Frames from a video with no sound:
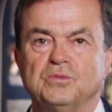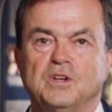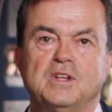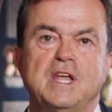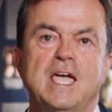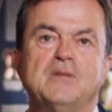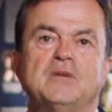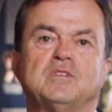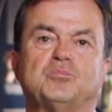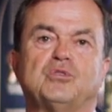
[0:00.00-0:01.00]
the name
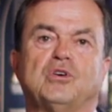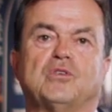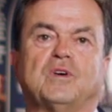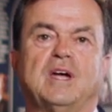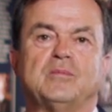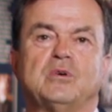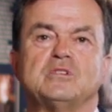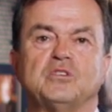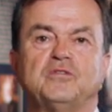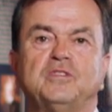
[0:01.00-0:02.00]
of the program
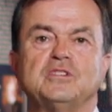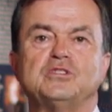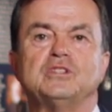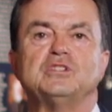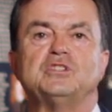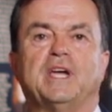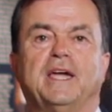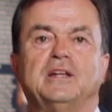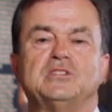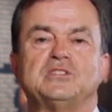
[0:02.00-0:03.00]
was officially
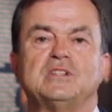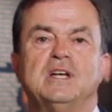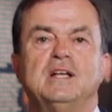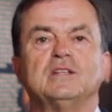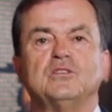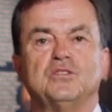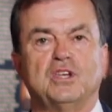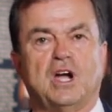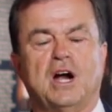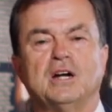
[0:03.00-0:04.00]
changed to
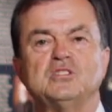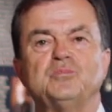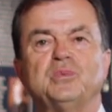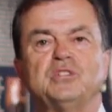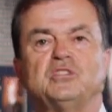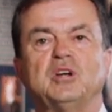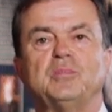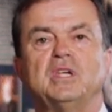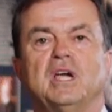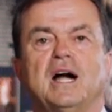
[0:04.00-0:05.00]
the Archbishop
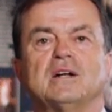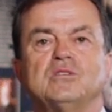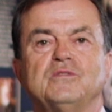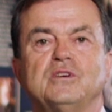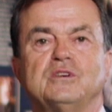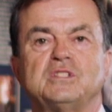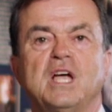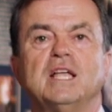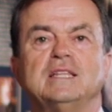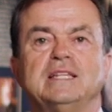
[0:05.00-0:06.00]
Iakovos
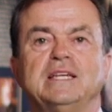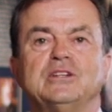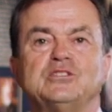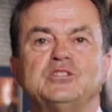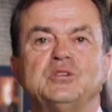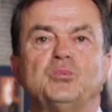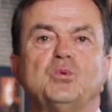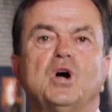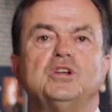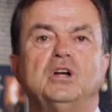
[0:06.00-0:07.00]
Leadership
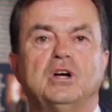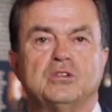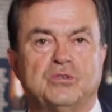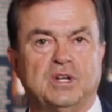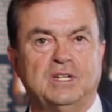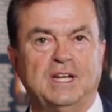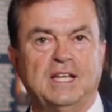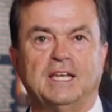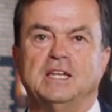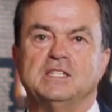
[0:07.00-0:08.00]
one hundred
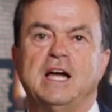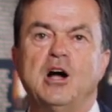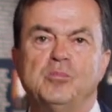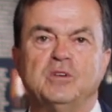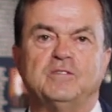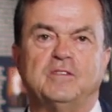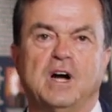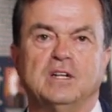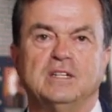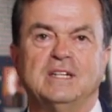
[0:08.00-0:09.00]
Endowment
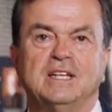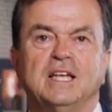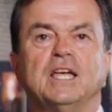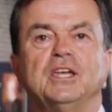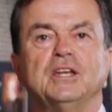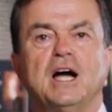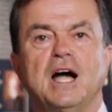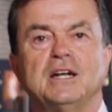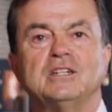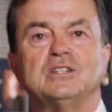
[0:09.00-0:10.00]
Fund in
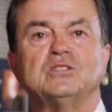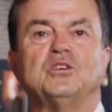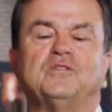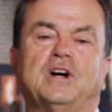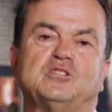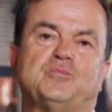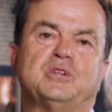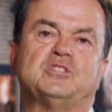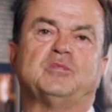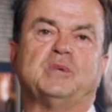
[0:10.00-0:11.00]
honor of
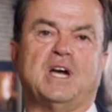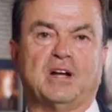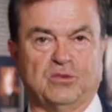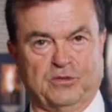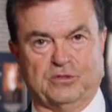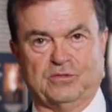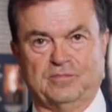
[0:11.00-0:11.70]
Archbishop Iakovos.